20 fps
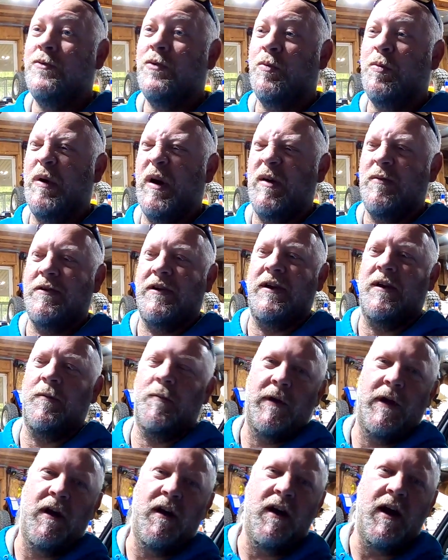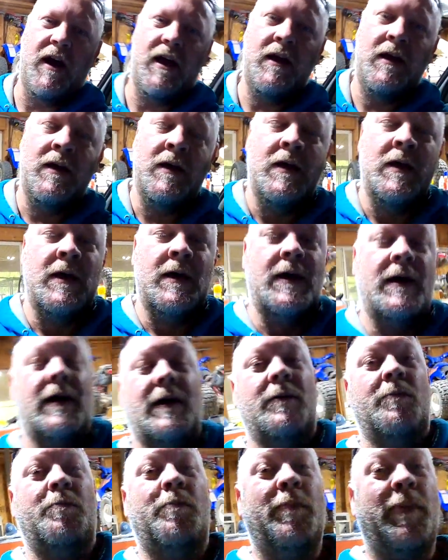we're probably gonna be all right.
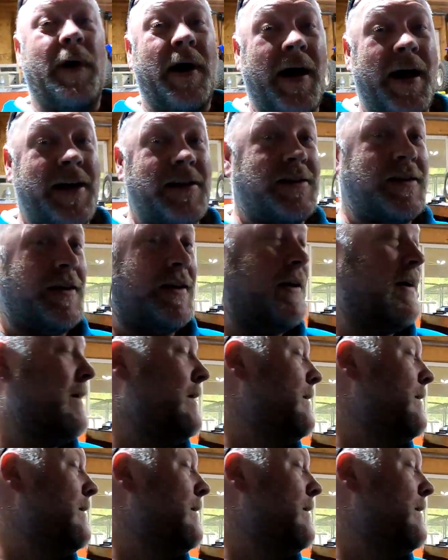But